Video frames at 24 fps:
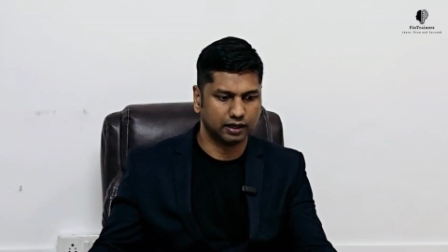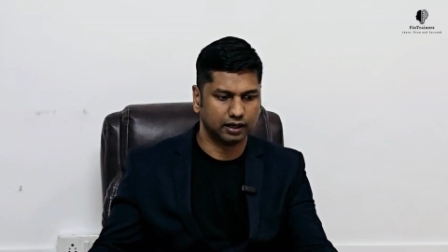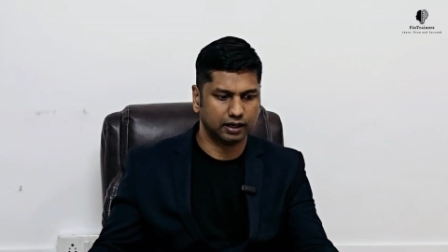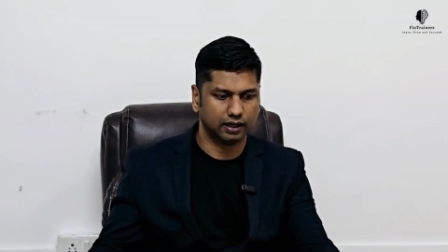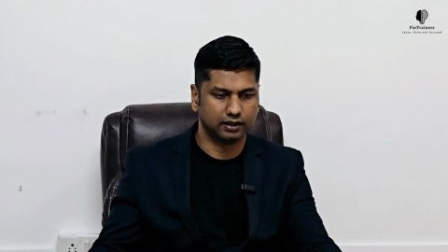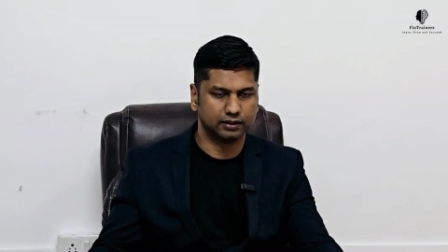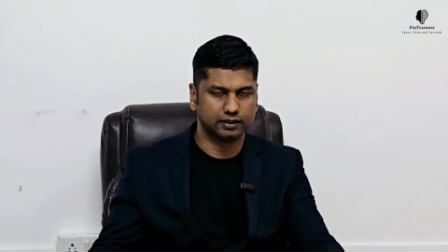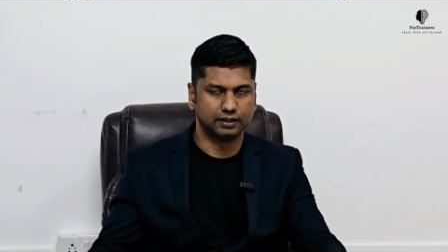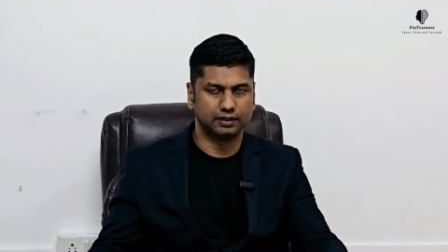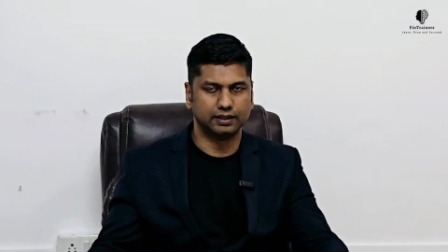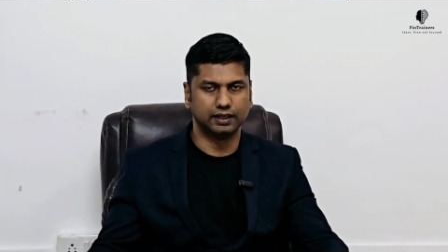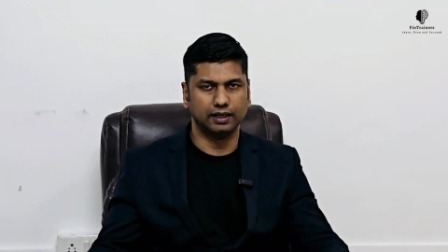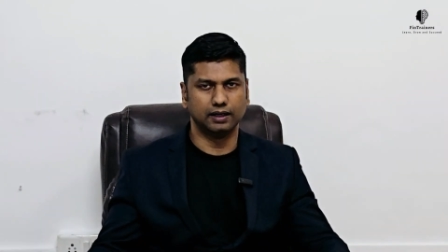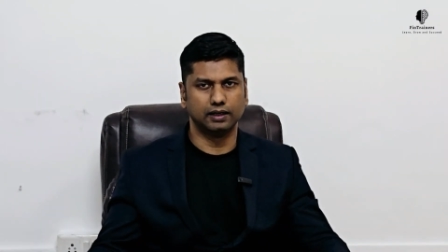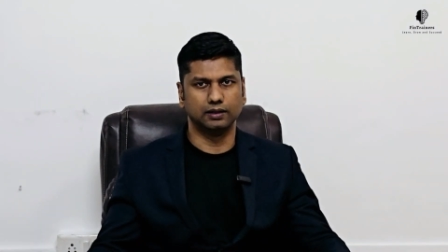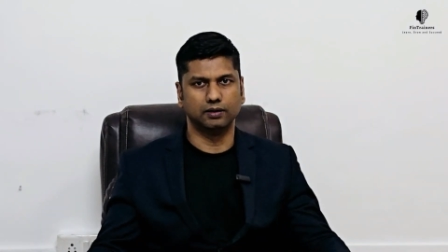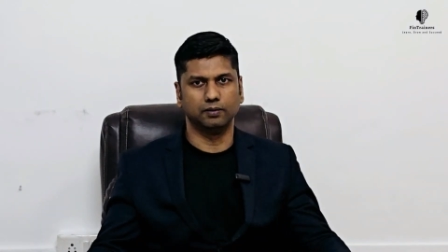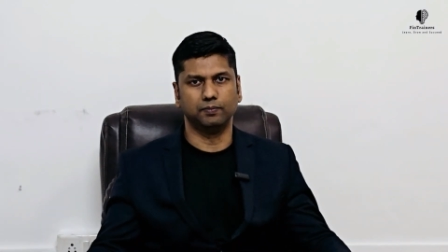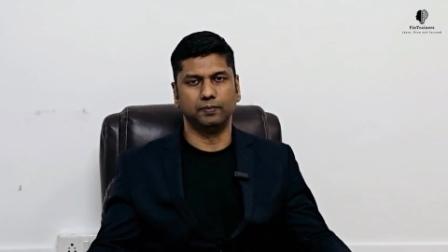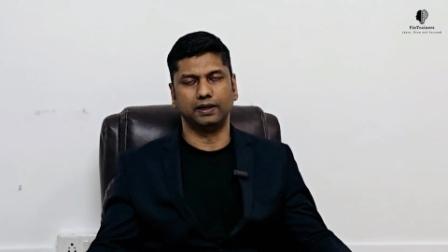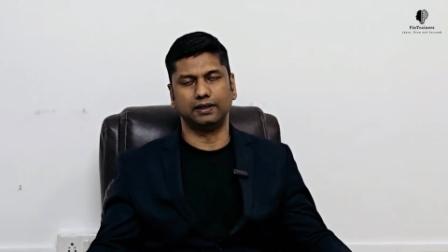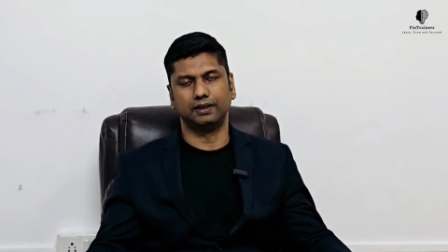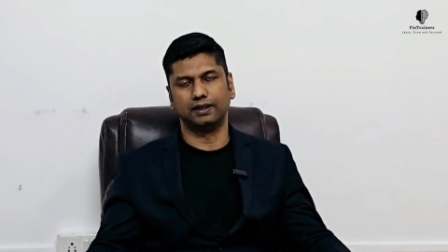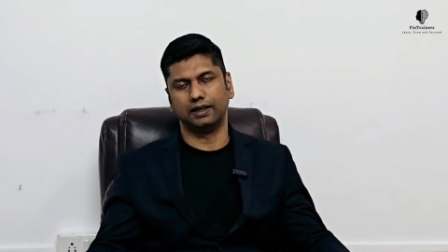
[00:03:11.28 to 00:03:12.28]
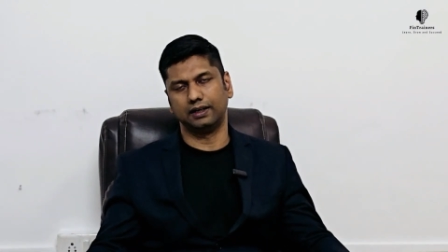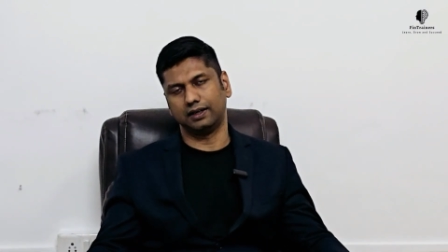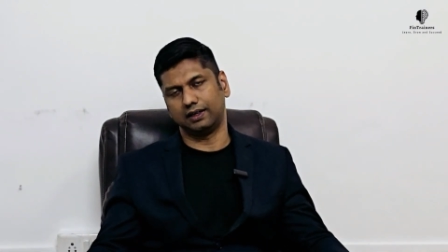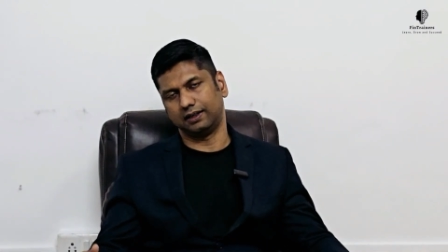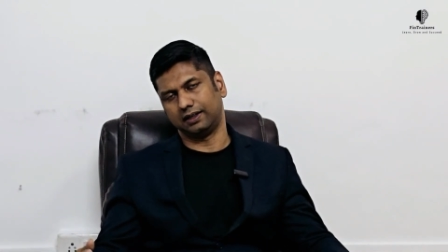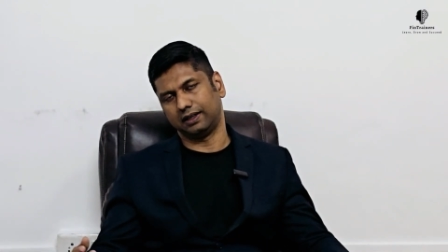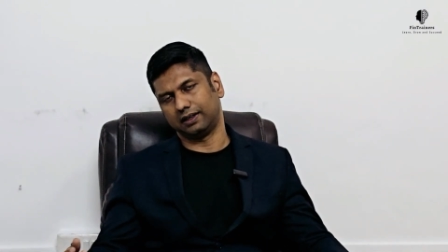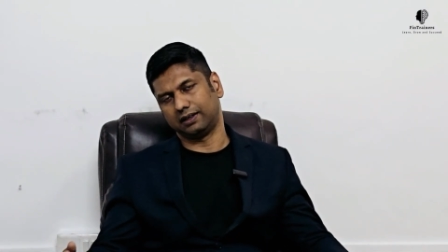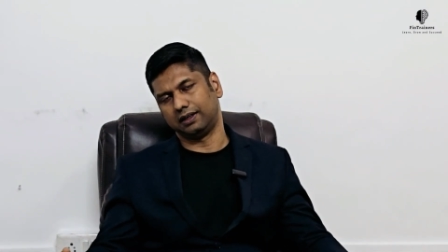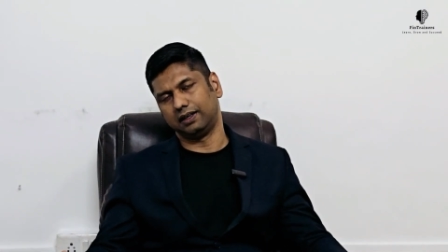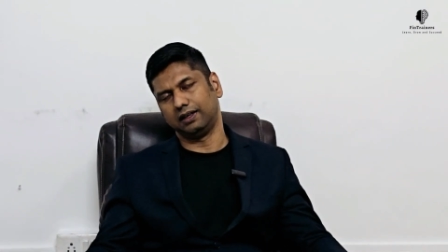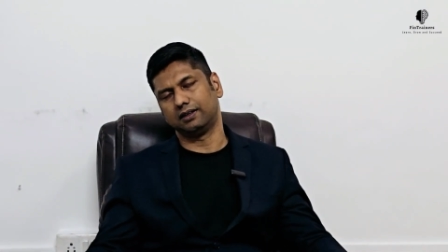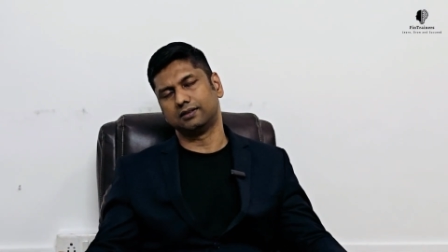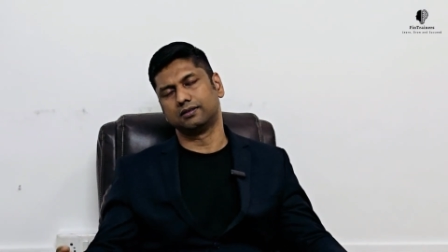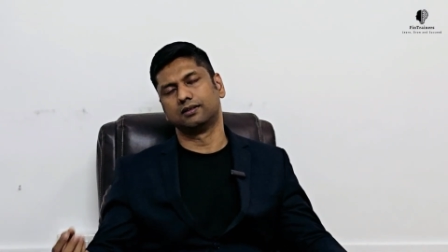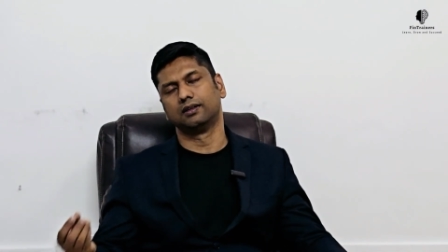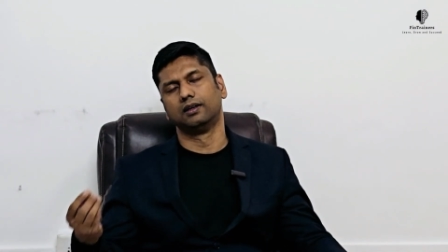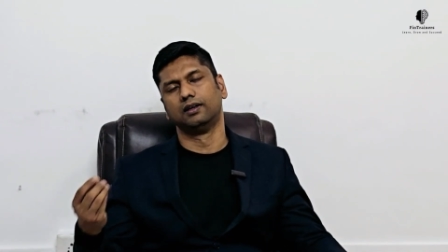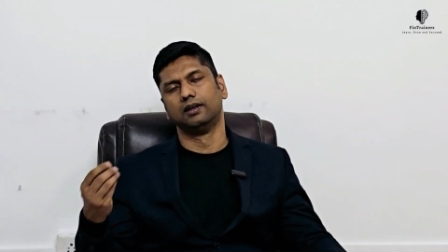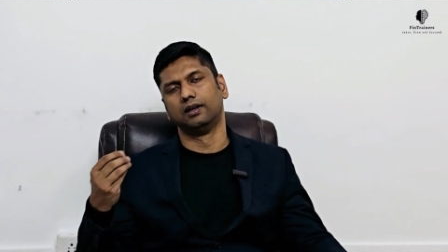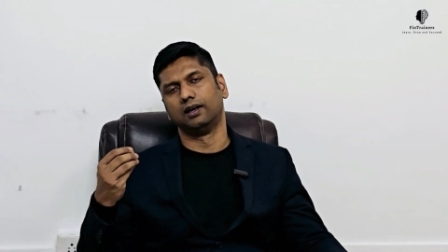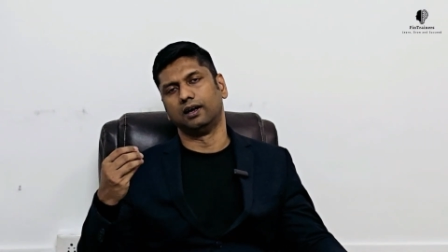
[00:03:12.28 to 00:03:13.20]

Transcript: uh, the, data, the big data techniques.